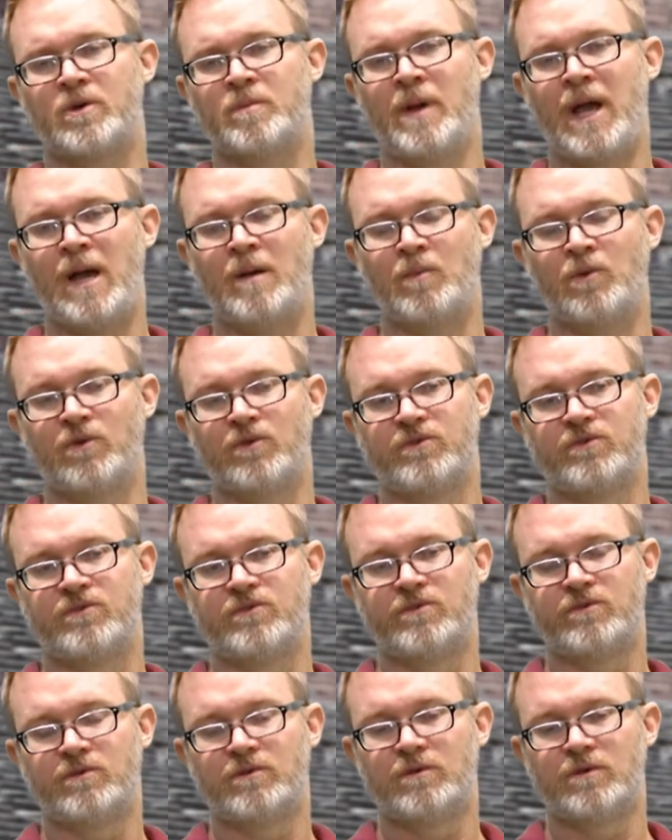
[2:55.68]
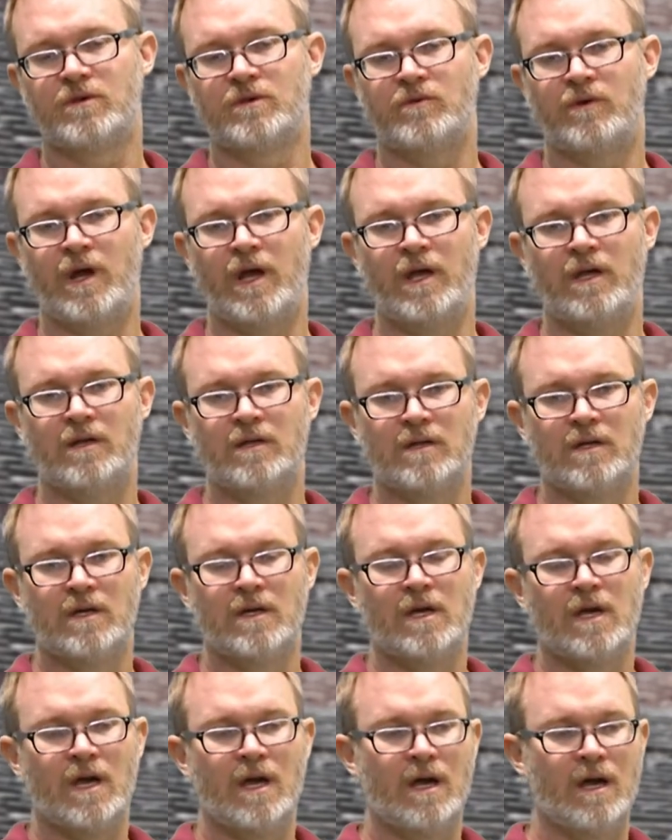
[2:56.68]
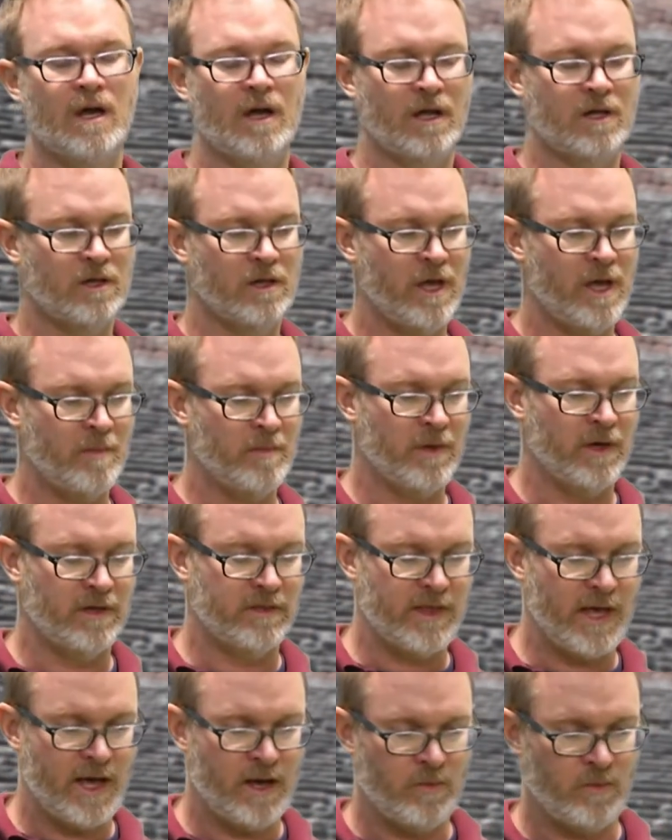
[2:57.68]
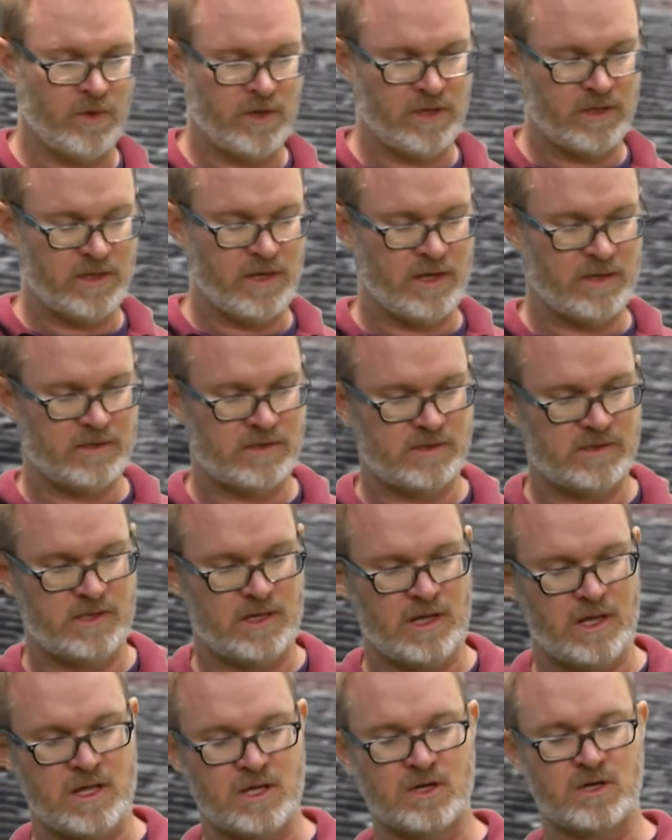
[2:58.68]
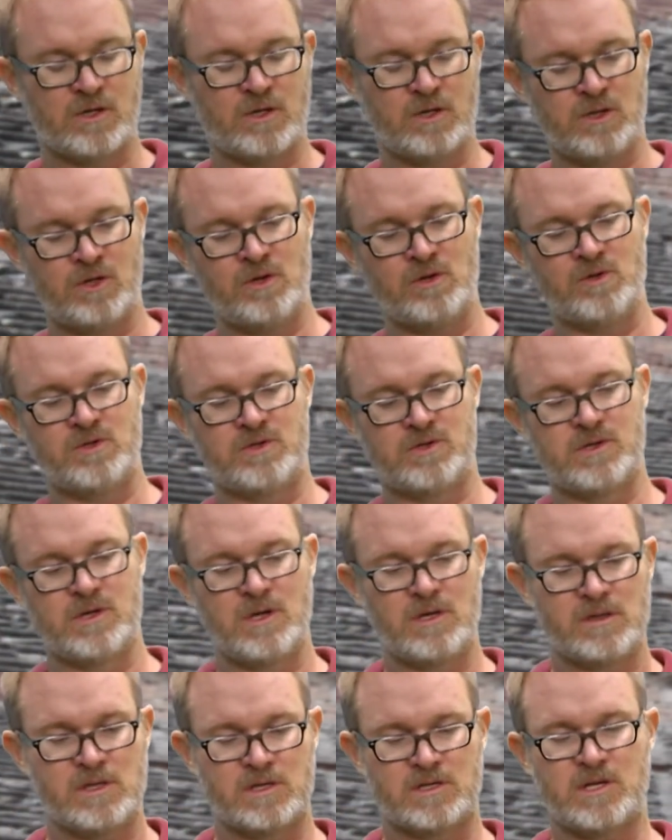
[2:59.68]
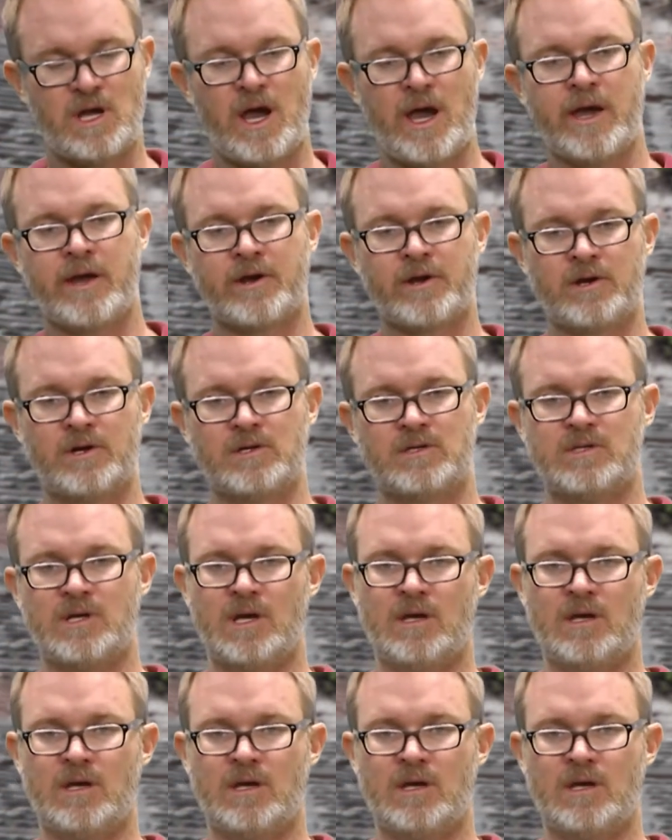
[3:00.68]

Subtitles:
are mammals, right? A claim like that, what it does is it includes the tigers